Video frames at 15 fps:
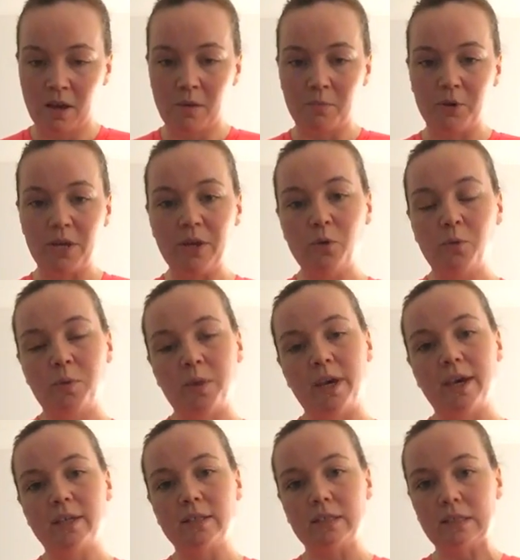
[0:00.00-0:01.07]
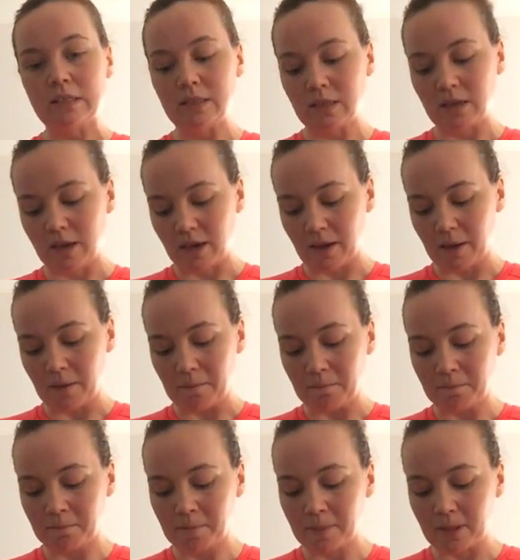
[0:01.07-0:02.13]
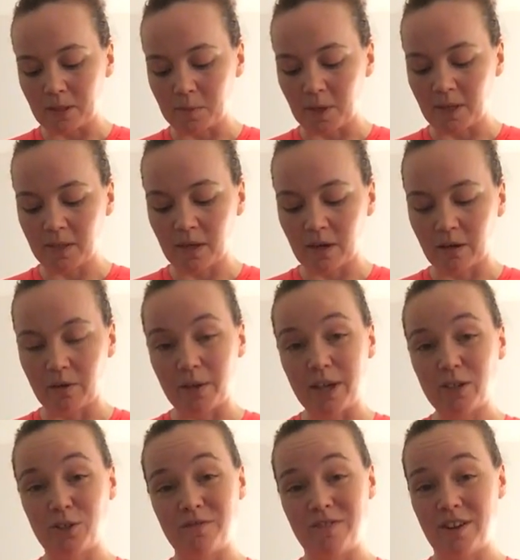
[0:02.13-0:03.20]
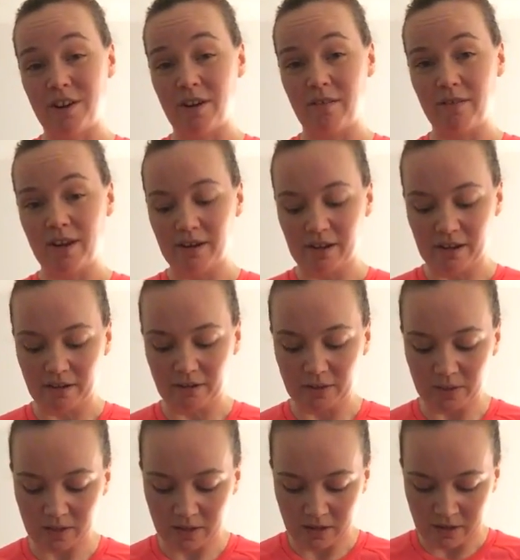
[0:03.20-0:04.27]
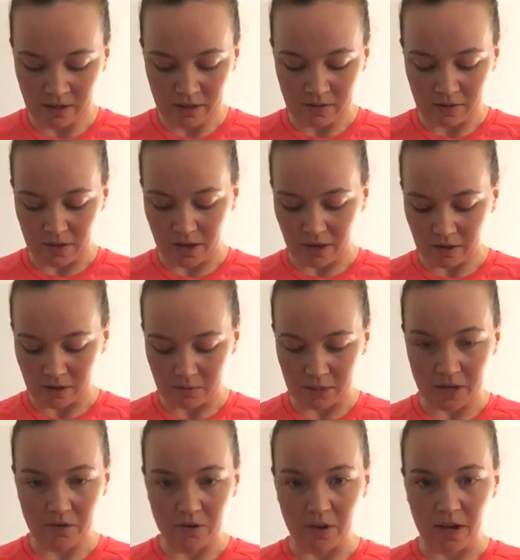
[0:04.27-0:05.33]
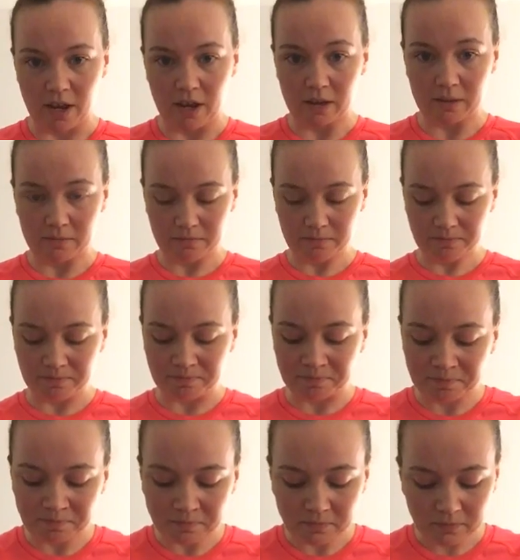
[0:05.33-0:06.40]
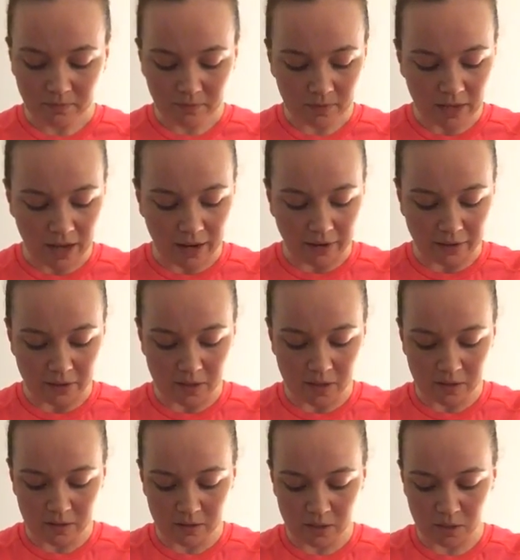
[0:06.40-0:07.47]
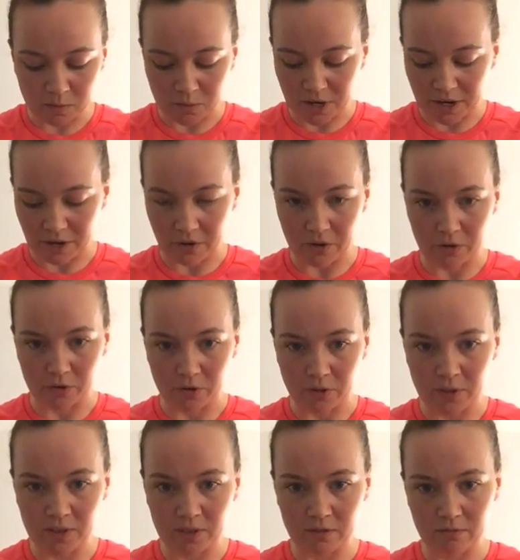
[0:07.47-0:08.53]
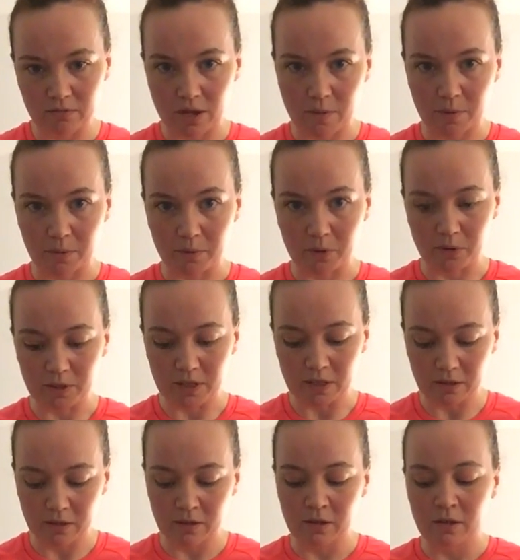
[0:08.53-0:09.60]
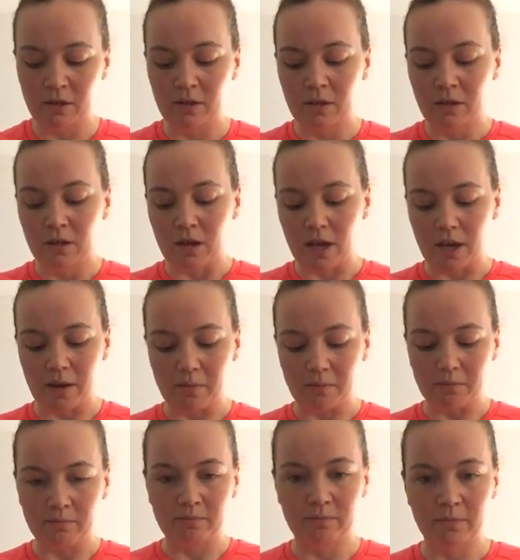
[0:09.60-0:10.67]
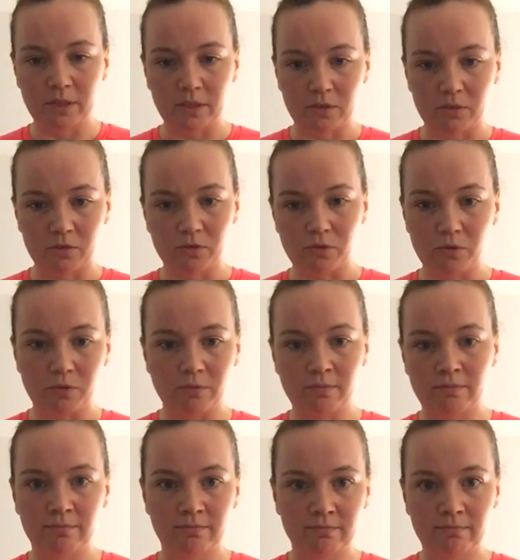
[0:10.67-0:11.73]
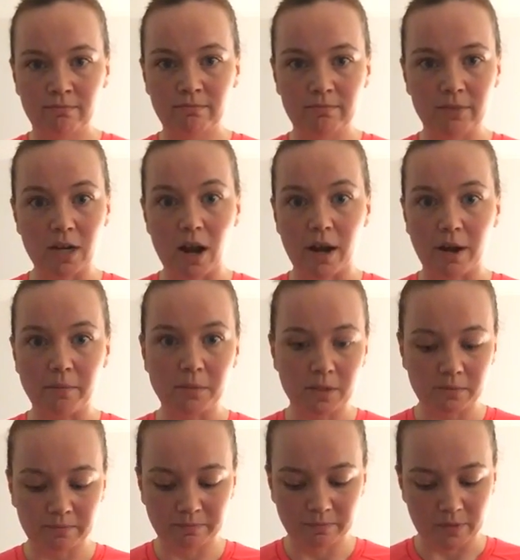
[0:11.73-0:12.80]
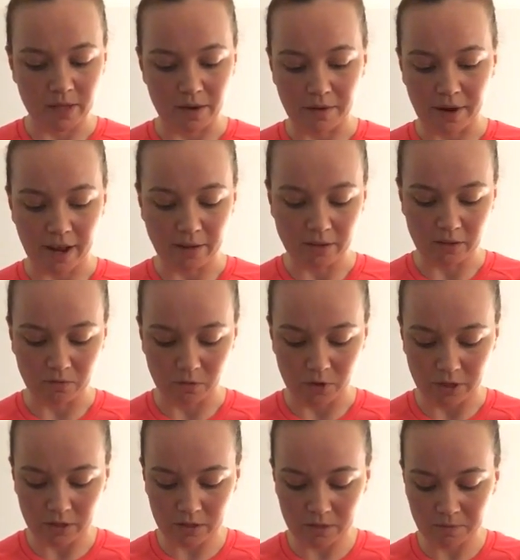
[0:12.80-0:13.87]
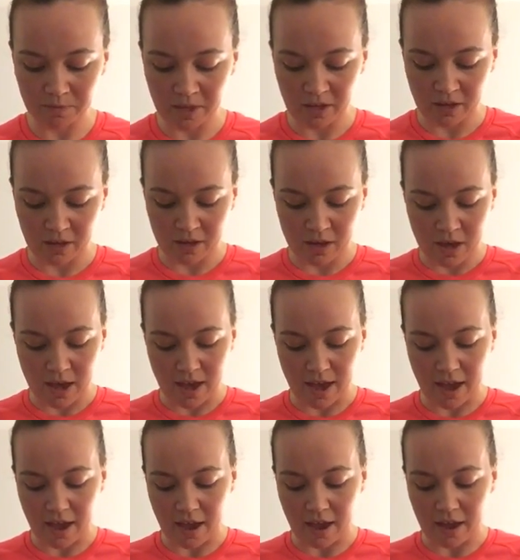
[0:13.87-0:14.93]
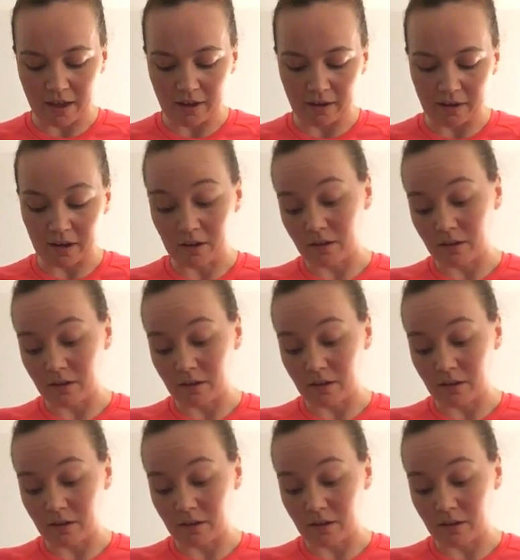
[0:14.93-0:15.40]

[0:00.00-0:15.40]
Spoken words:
brachial plexus is basically a collection of nerve endings that come down your neck and spread out across the upper body to control the arms and hands and wrists. And